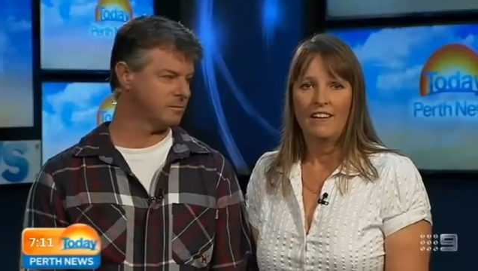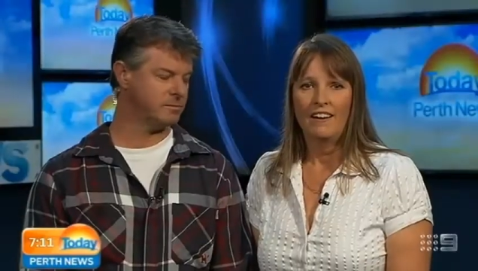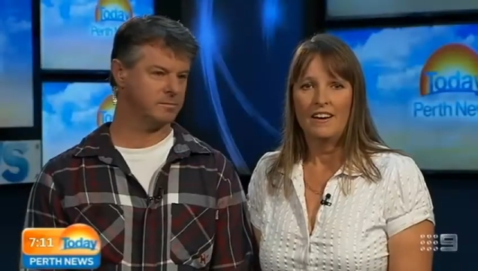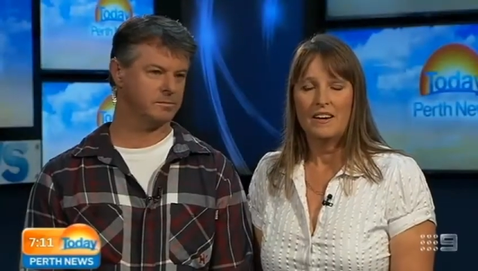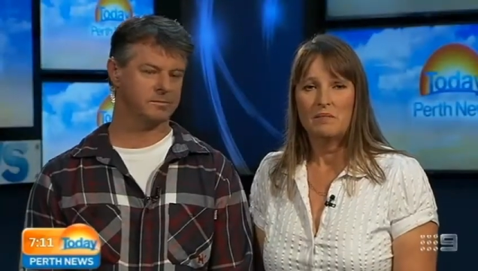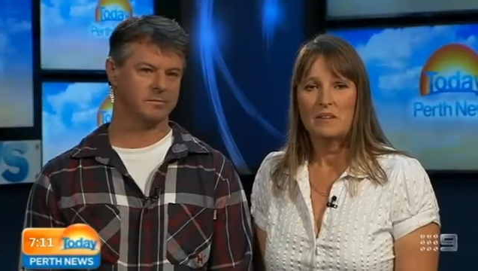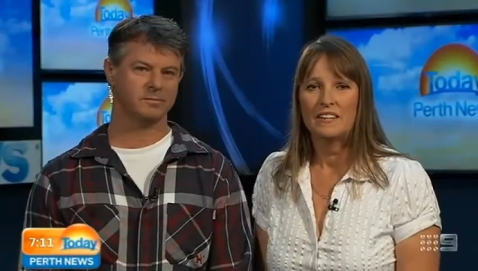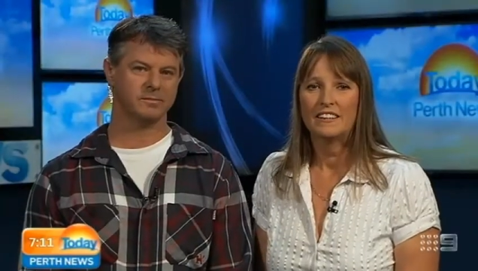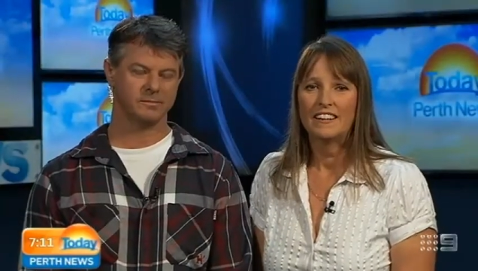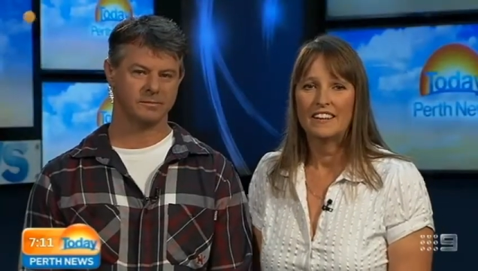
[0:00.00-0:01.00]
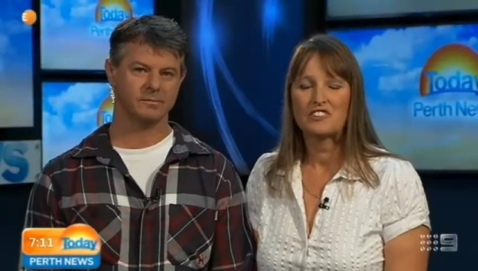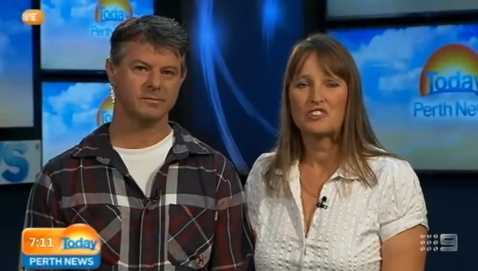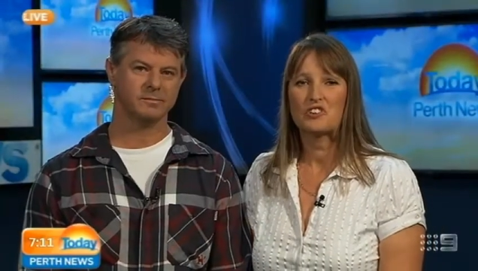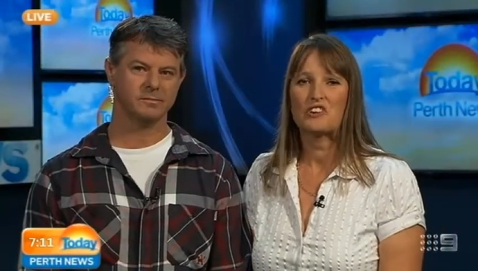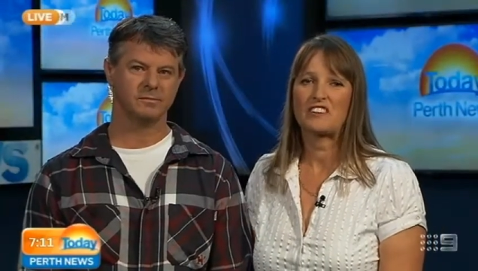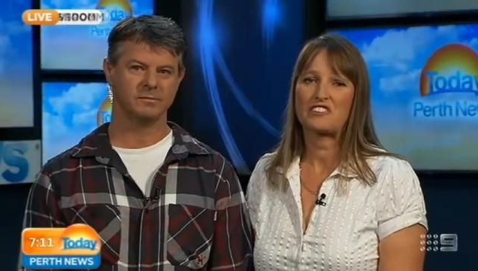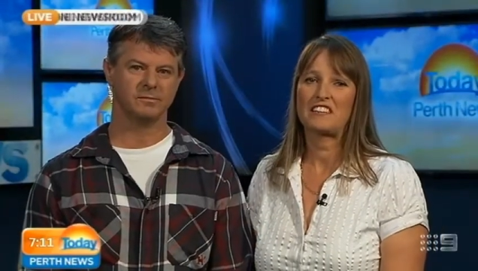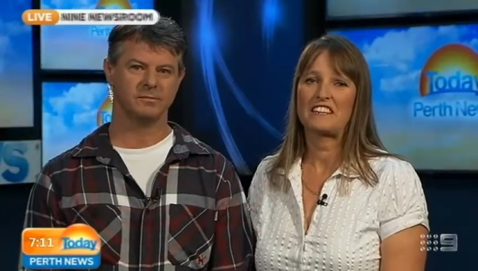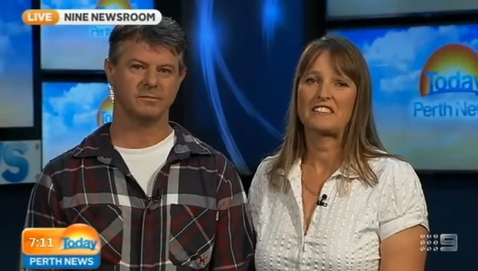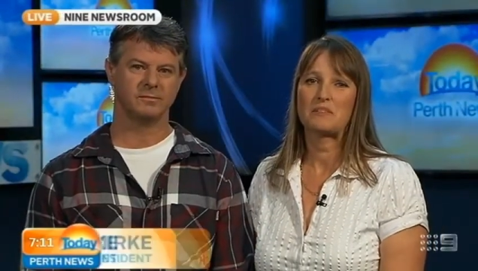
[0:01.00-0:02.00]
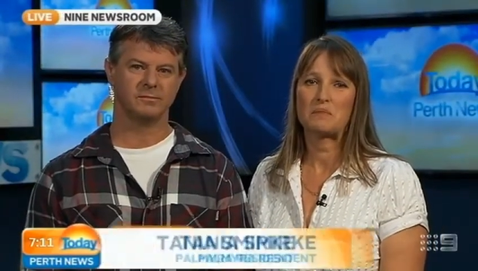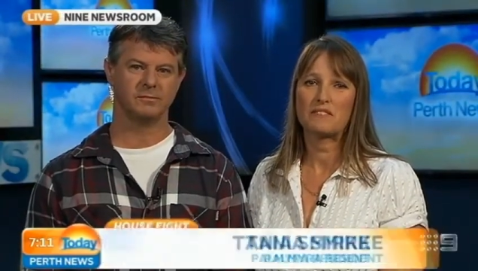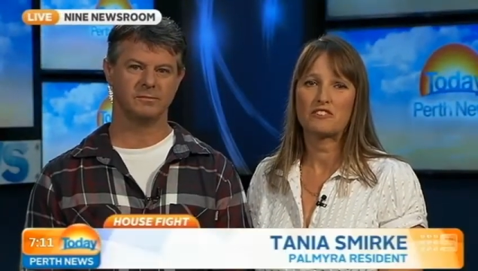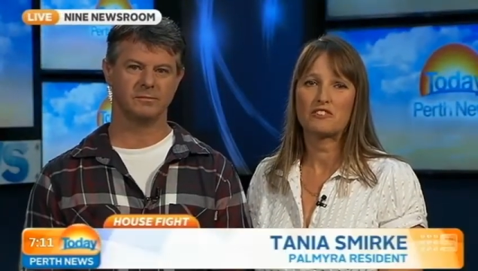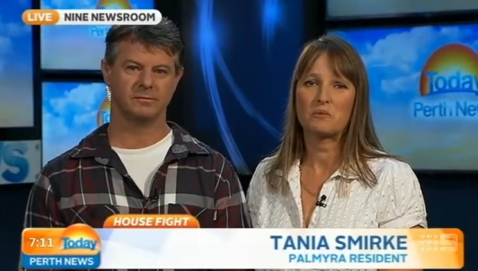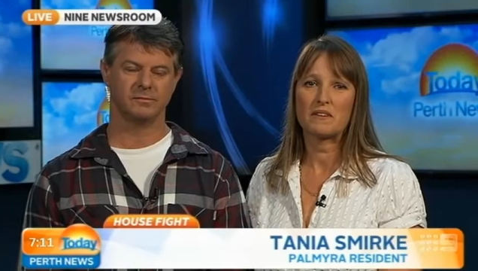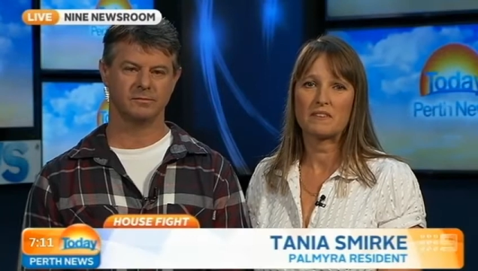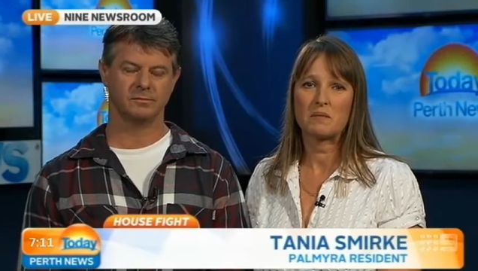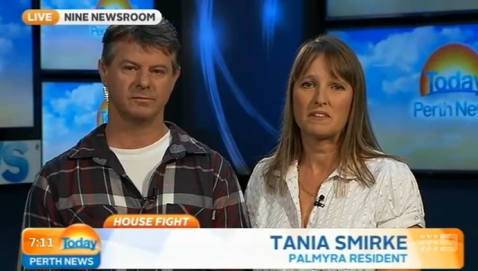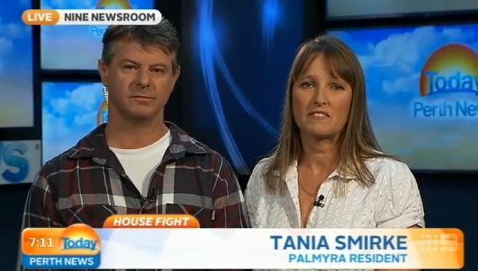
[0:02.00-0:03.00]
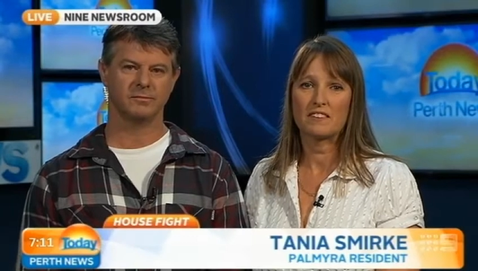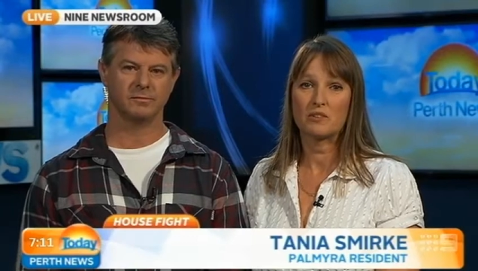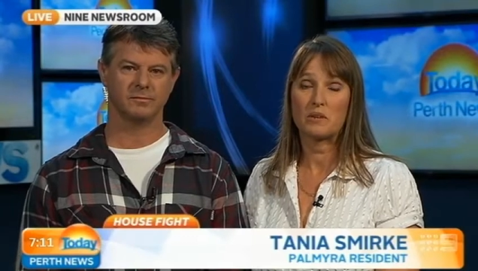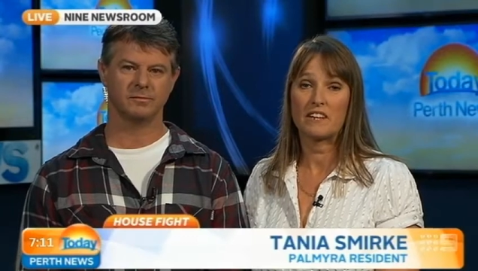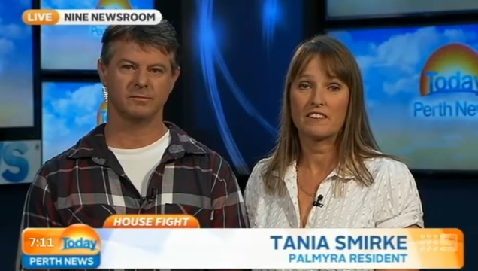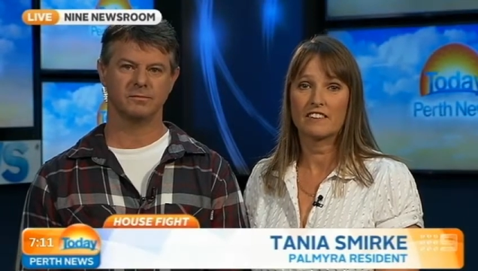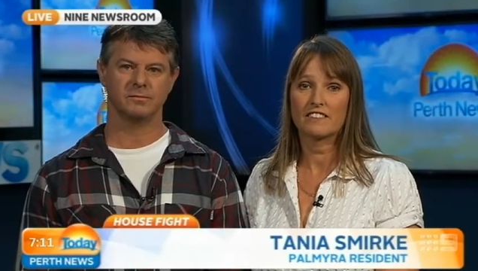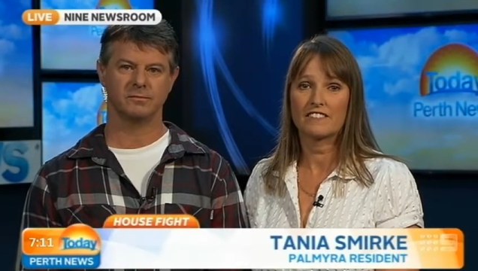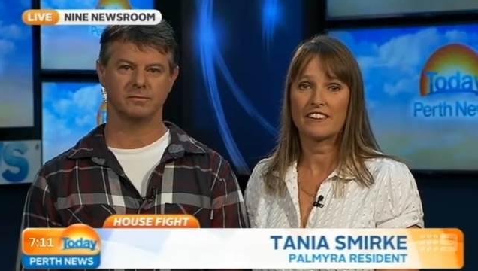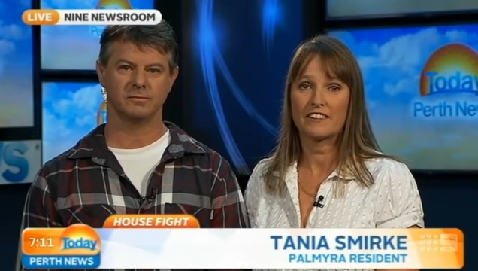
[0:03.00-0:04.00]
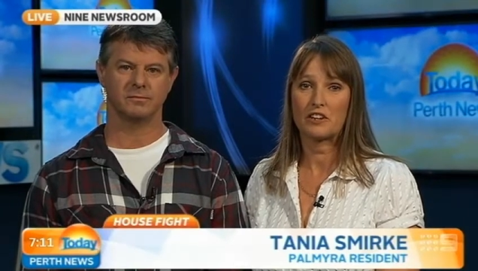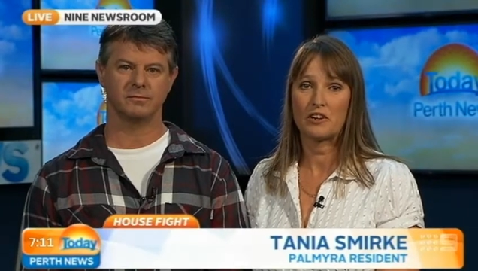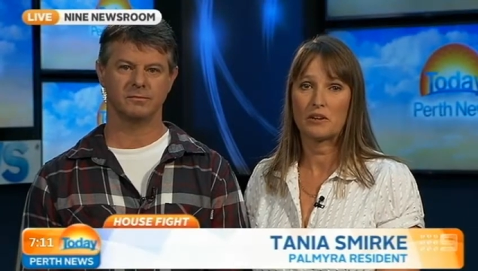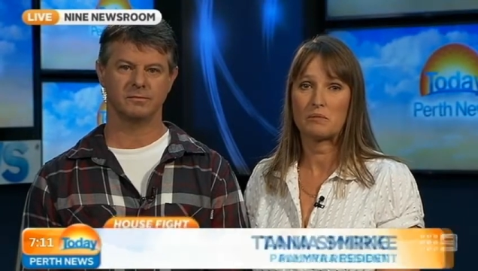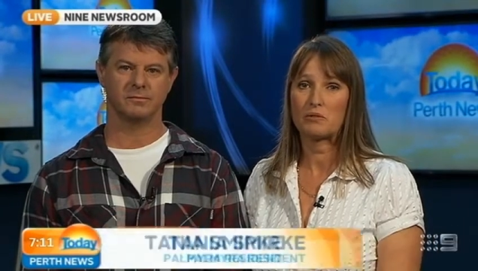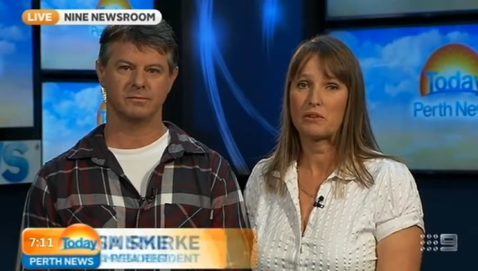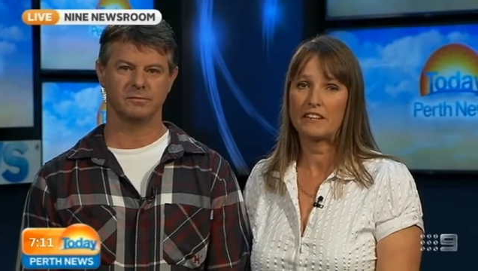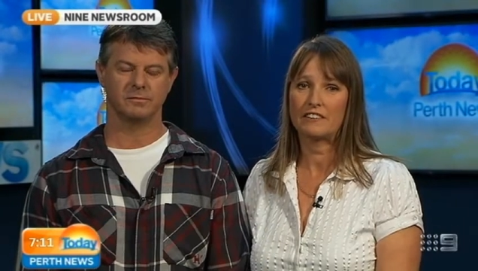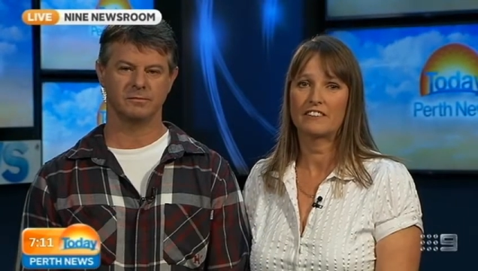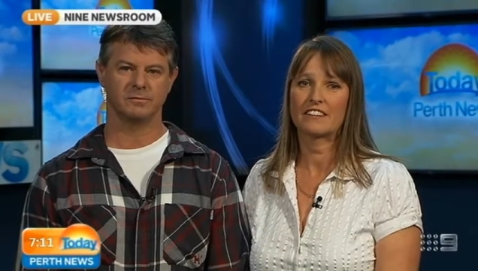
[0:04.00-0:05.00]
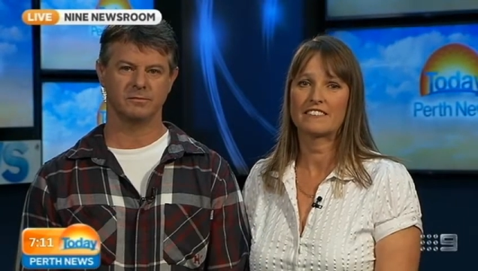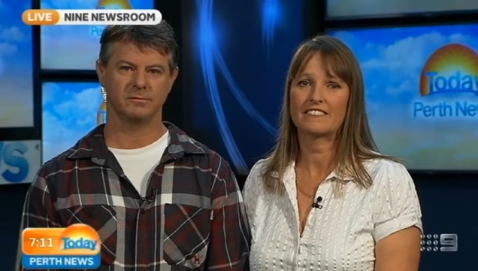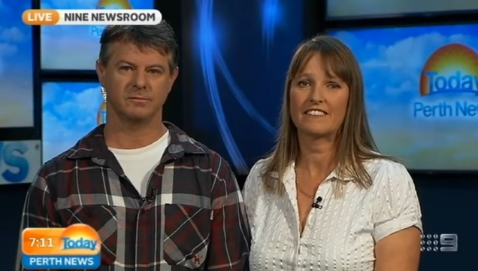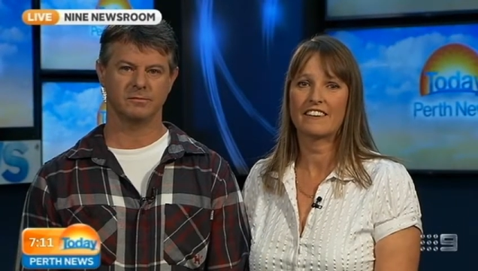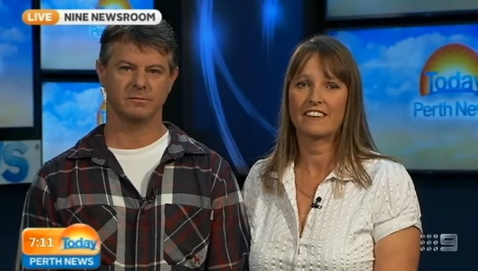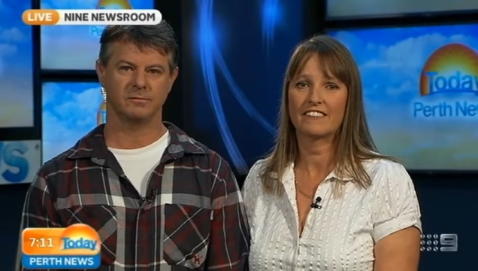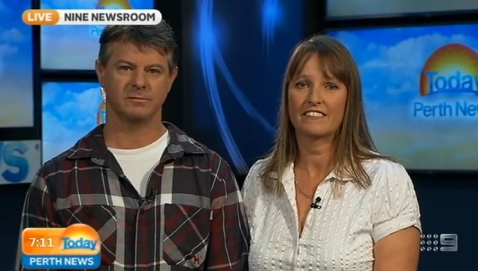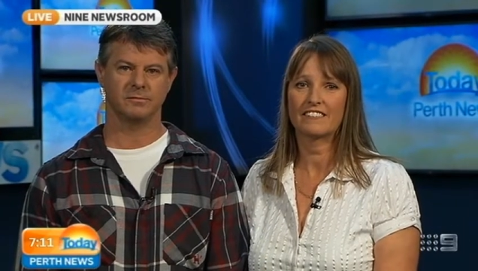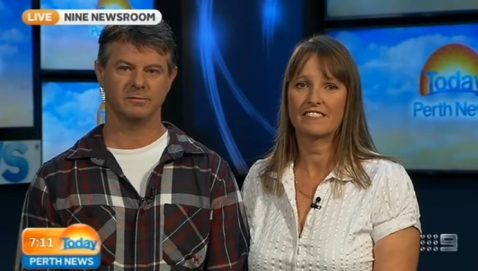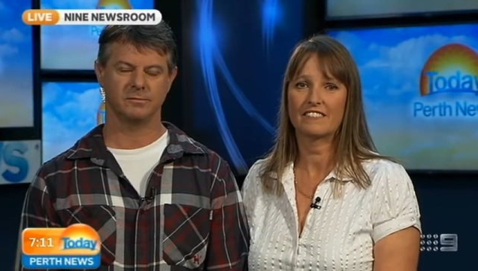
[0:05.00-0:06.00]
Speaker 1: Um, until you're actually in the position where someone says, We are going to take you home, you really don't understand